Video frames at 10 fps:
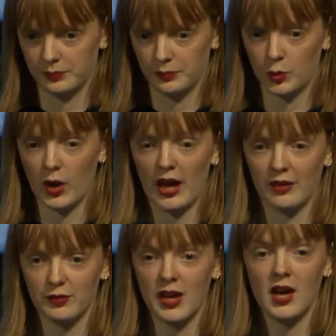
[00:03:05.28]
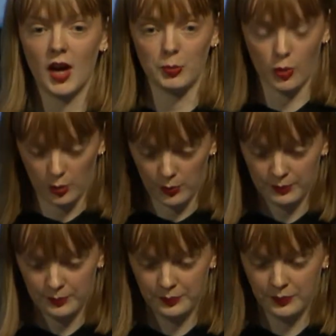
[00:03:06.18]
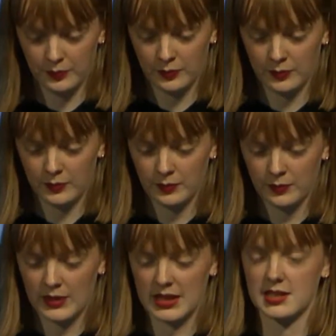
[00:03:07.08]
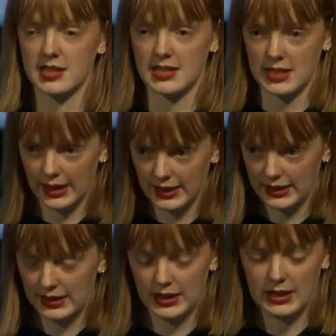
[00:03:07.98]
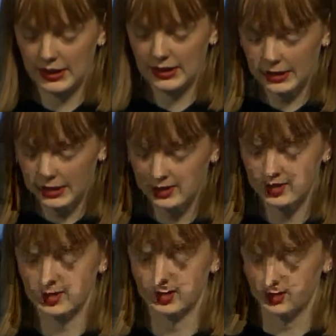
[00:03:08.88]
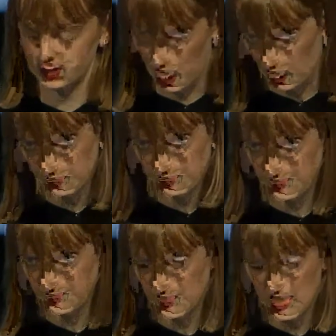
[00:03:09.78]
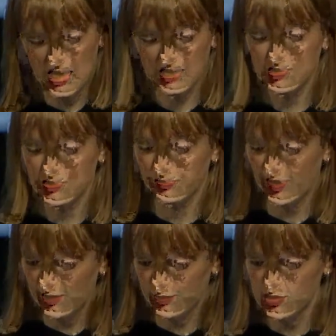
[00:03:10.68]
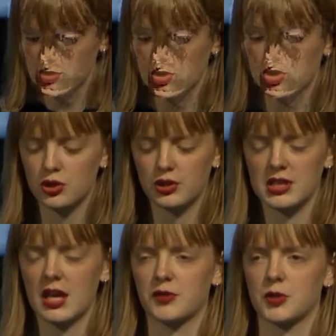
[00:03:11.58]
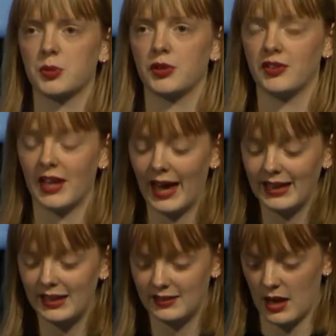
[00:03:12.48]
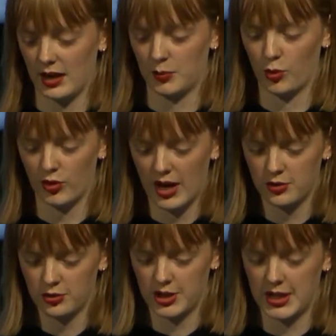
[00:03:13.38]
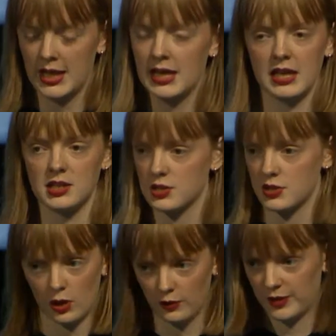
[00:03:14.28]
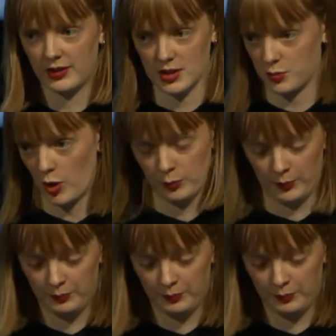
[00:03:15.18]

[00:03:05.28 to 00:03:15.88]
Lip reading: who have a problem that society needs to solve. And survivors shouldn't have to put any time or energy into solving this problem.